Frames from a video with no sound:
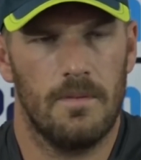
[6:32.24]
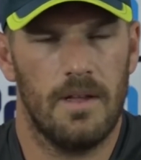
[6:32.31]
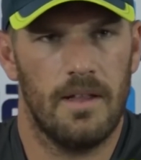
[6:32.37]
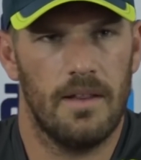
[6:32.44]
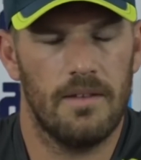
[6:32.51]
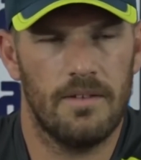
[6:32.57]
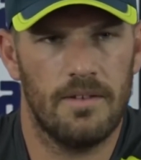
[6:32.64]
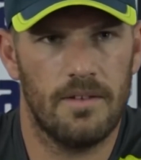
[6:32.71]

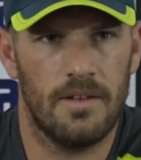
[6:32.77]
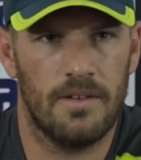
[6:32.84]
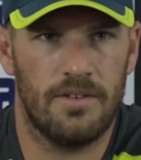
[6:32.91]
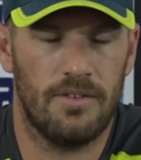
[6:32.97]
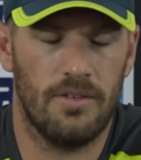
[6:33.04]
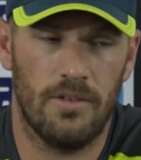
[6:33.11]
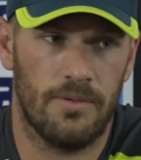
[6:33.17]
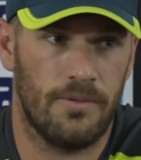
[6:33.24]
Yeah, there's
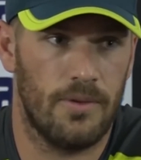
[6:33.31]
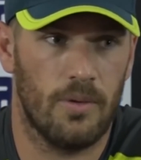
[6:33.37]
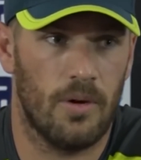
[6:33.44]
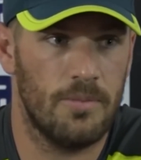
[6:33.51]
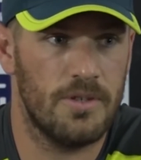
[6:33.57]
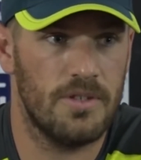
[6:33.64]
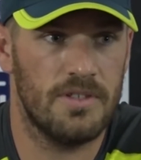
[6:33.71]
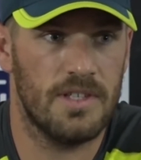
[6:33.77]
still a few
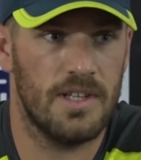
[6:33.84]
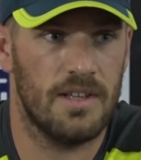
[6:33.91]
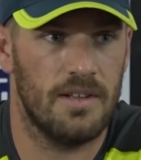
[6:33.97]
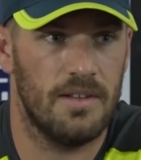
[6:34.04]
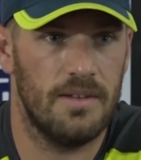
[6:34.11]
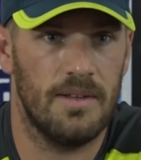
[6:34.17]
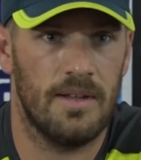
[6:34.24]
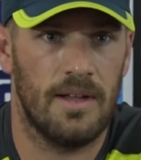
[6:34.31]
options
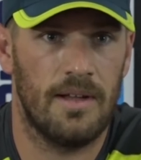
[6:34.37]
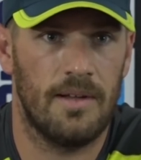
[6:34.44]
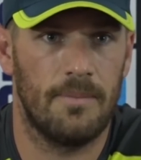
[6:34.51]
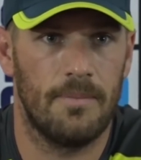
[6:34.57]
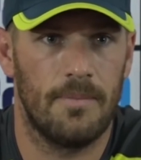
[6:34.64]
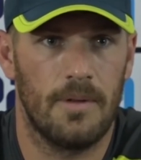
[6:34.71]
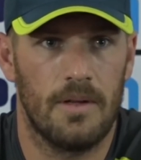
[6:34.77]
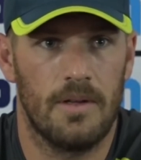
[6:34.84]
here.
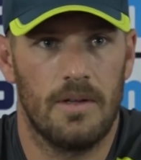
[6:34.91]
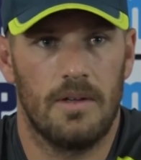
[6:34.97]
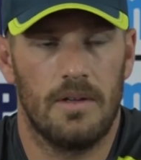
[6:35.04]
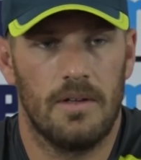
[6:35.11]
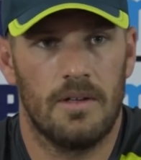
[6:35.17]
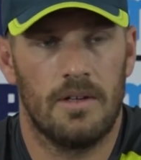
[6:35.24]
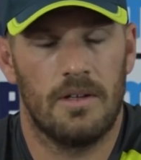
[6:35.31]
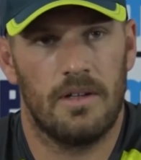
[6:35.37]

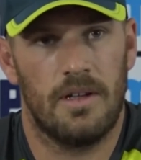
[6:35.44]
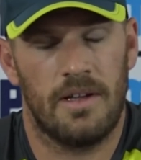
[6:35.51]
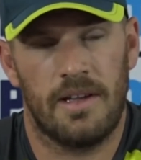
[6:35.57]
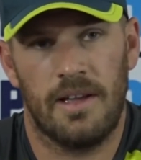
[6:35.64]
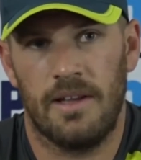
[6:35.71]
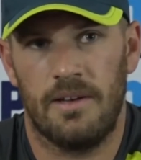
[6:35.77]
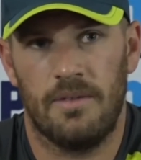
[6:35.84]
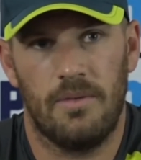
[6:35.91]

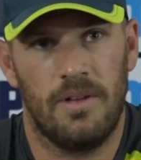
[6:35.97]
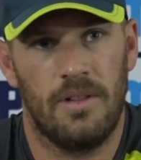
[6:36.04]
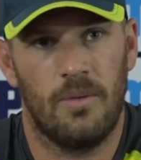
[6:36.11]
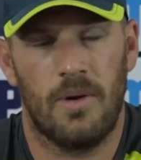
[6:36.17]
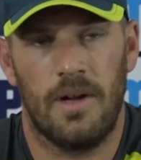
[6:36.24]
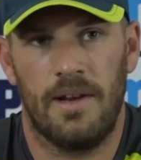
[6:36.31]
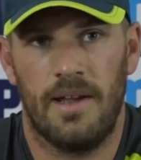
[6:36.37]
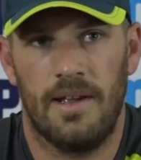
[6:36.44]
Again, in
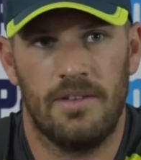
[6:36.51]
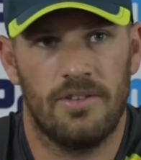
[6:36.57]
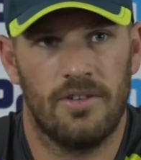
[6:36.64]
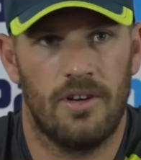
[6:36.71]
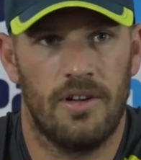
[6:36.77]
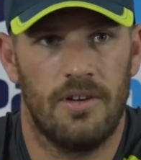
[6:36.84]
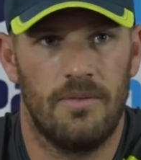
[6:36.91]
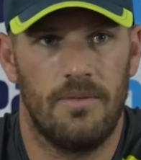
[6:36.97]
the one-day
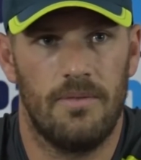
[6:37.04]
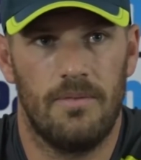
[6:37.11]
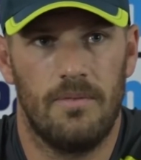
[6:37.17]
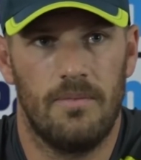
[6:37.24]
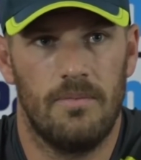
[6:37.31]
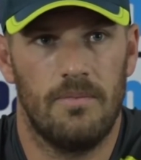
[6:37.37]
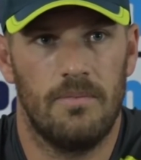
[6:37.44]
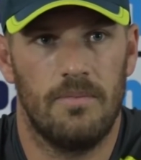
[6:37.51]
side,
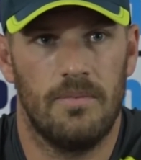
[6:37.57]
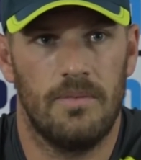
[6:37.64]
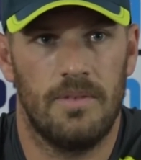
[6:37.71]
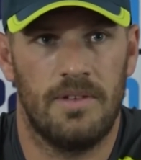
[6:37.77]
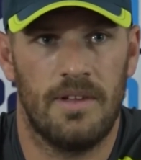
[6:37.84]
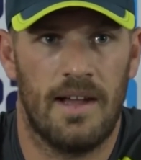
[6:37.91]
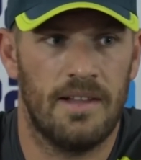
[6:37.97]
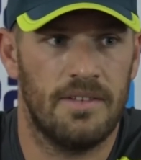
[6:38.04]

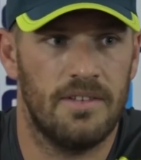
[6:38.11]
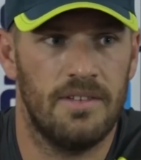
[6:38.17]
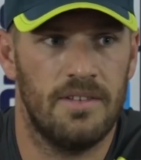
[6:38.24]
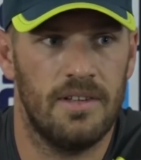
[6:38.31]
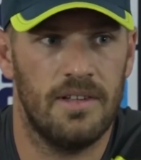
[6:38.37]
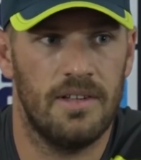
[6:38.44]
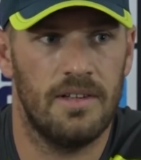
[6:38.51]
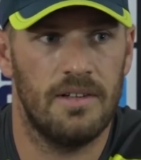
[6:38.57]
Darcy's
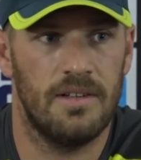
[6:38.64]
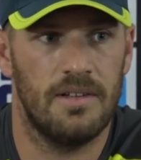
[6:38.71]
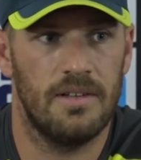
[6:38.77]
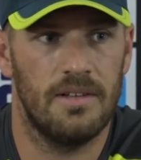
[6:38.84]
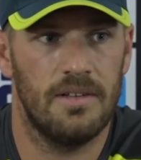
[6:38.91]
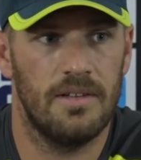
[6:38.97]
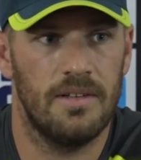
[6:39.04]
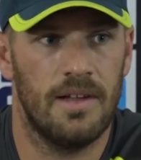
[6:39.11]
here
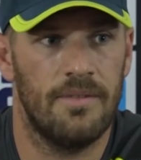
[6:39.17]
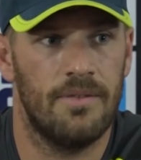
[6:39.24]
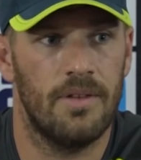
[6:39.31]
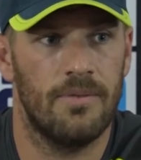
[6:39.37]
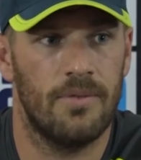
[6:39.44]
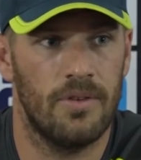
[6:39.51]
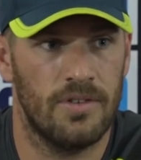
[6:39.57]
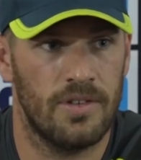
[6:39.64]
for
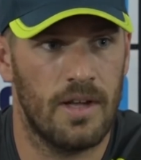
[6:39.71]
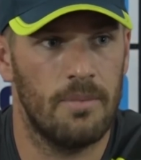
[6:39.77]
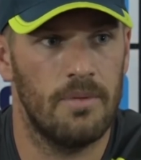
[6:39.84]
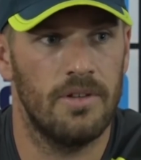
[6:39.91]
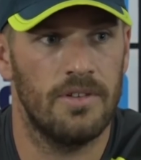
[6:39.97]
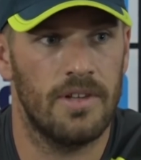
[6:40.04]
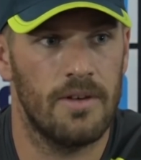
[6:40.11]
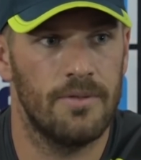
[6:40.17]
the first
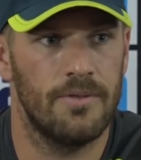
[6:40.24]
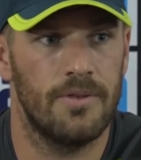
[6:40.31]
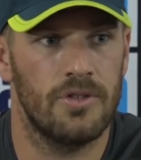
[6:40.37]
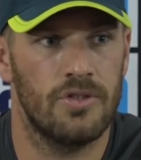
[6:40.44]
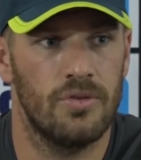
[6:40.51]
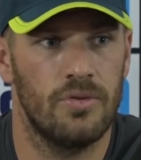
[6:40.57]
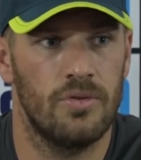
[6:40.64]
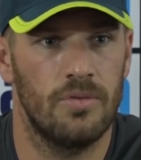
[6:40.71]
couple as cover for
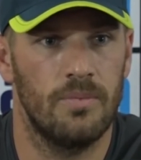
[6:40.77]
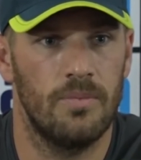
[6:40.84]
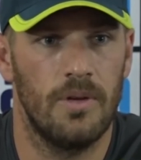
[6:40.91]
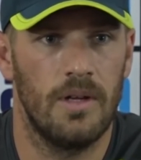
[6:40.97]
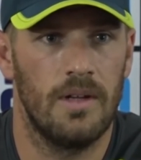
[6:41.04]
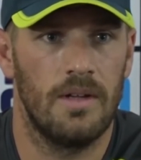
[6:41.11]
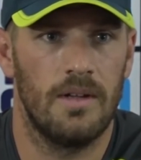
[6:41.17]
Sean.